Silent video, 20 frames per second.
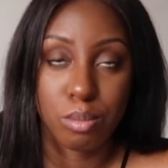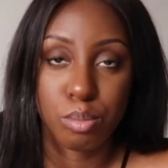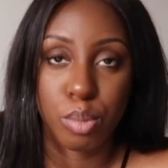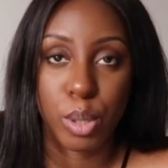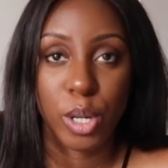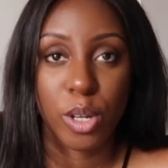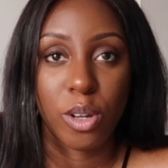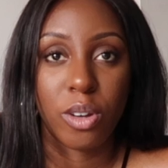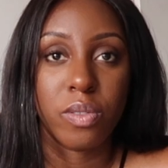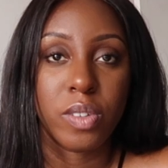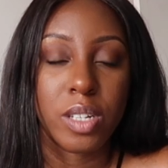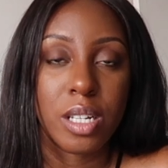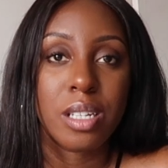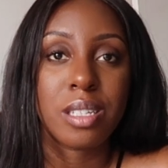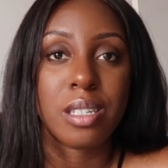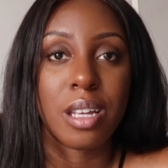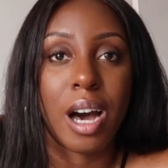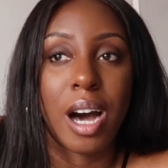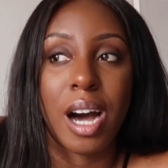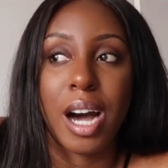pretty
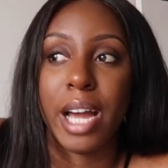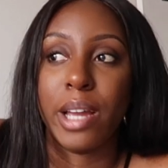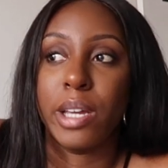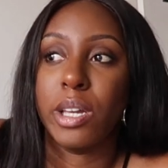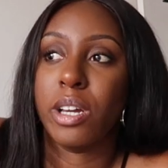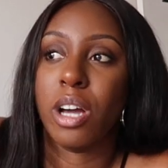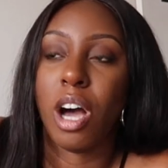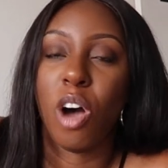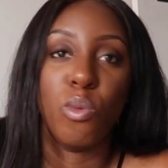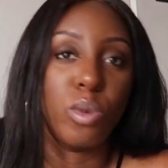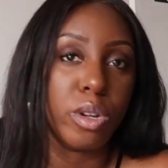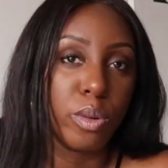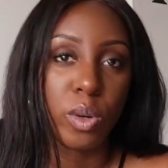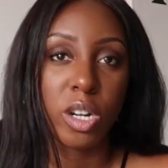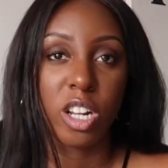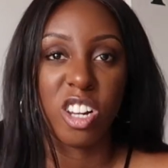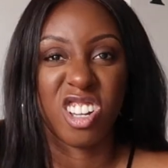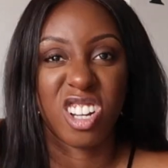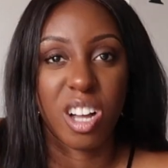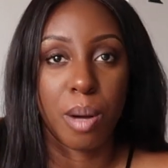obvious. I only
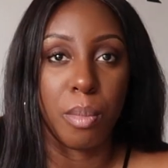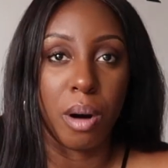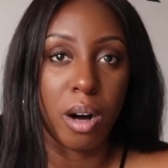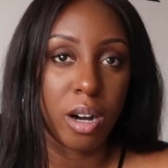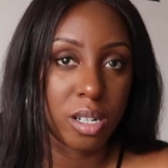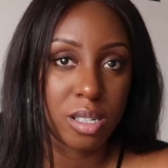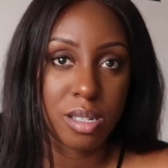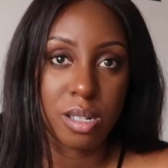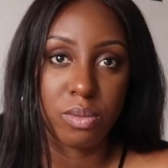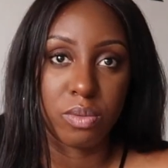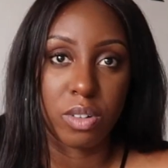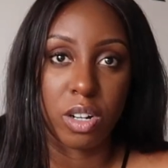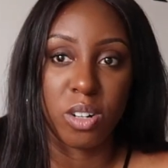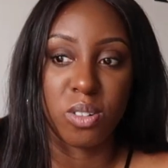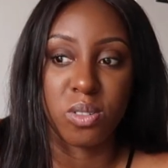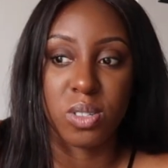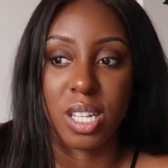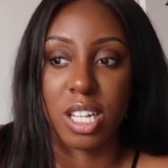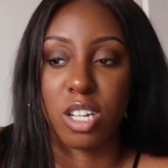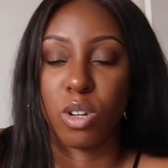want to look at marketing
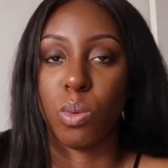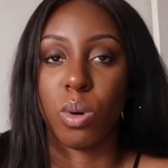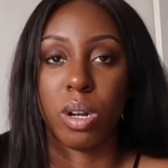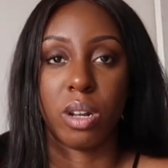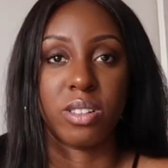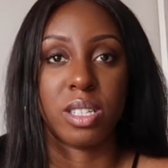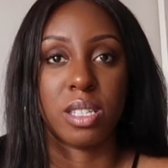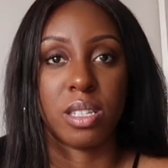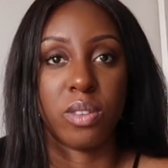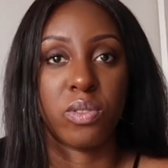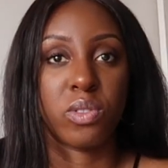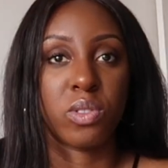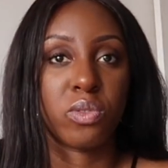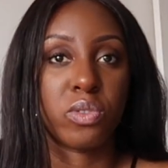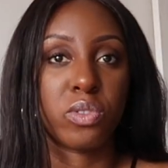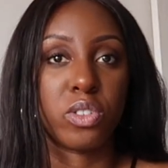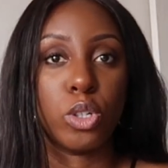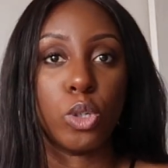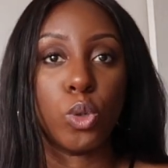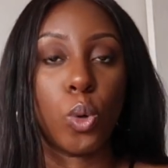roles. I don't want to sift
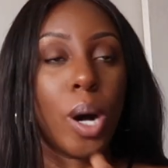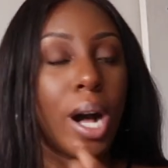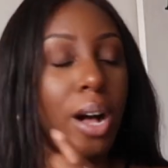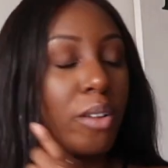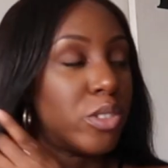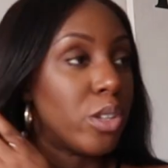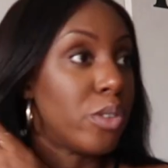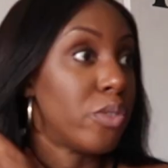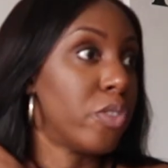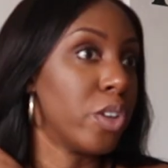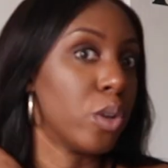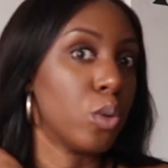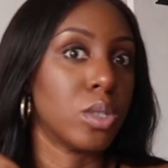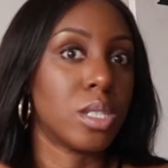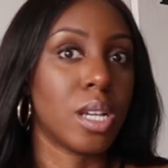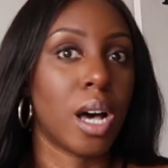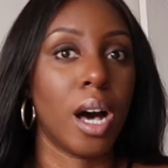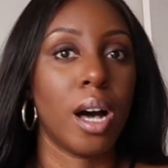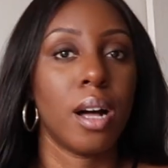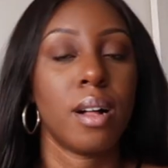through or have to
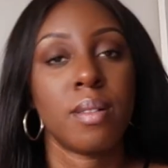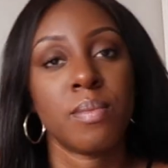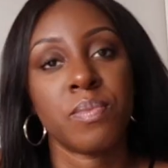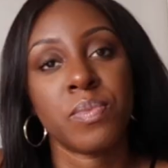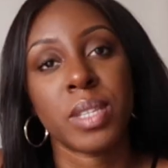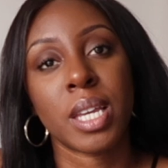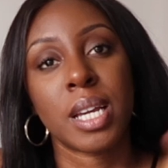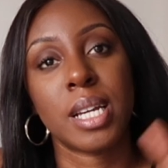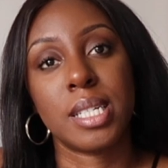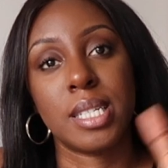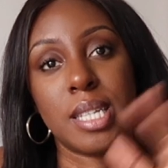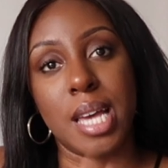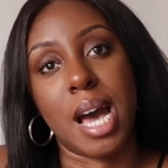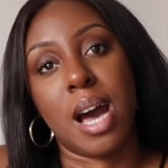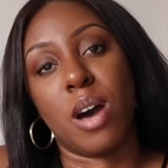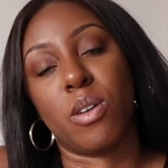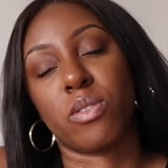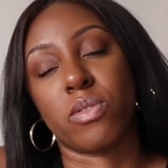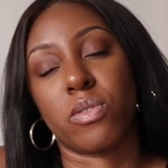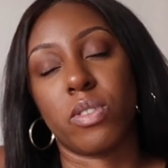filter
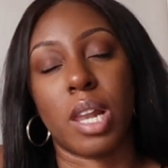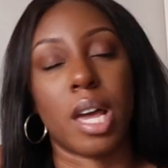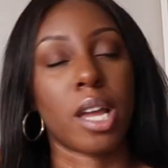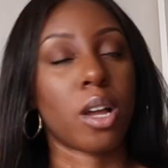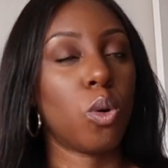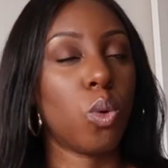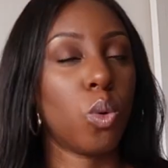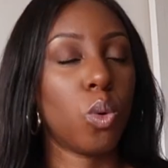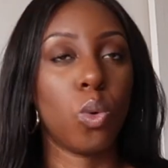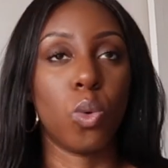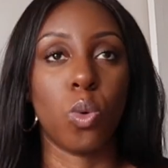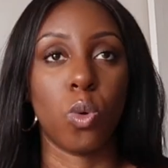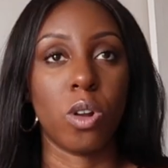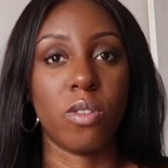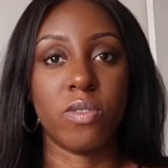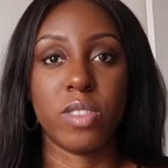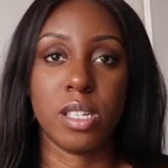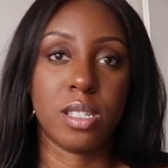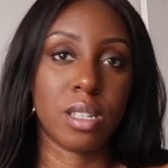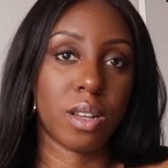down for like all
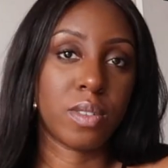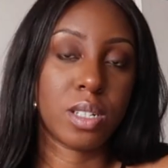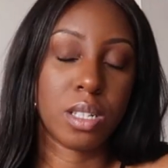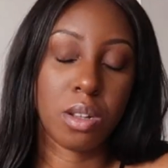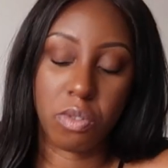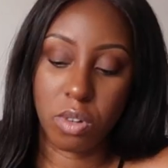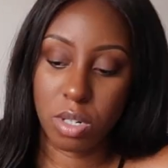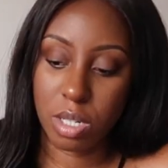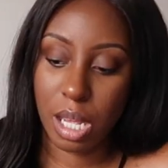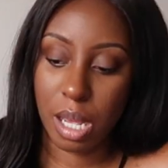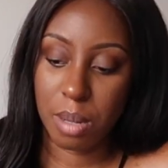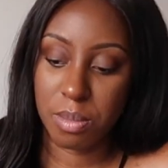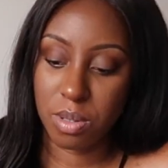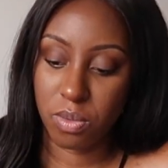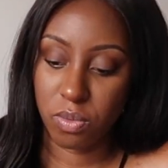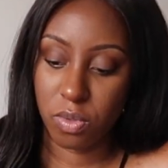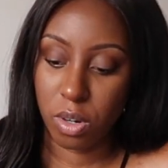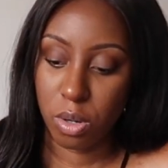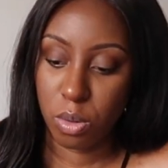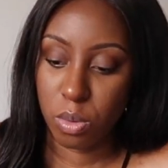of these other different types
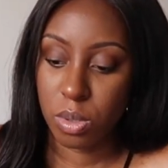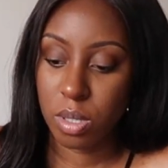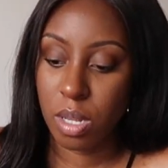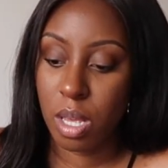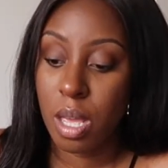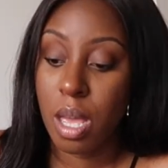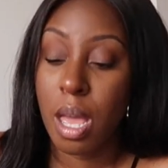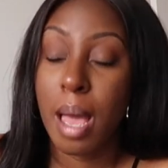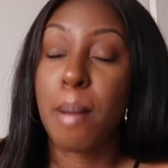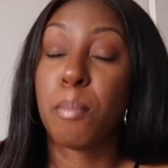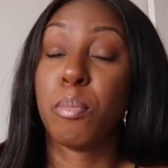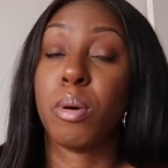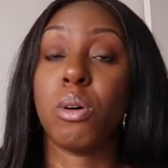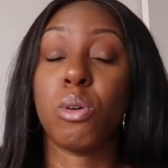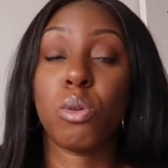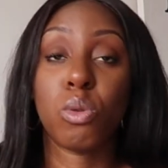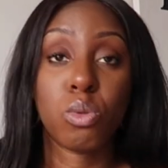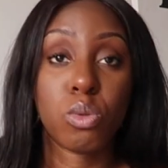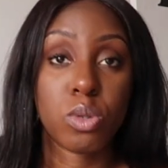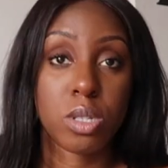of roles.
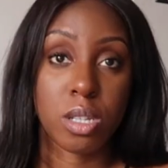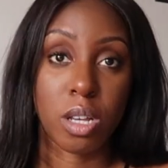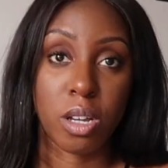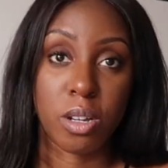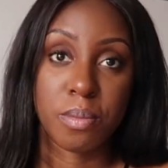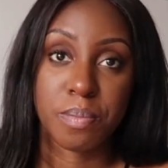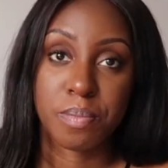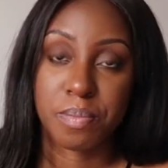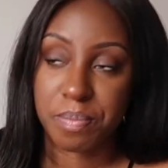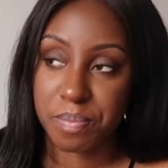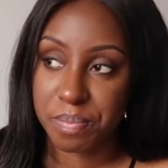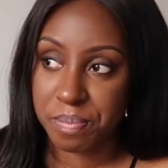But also,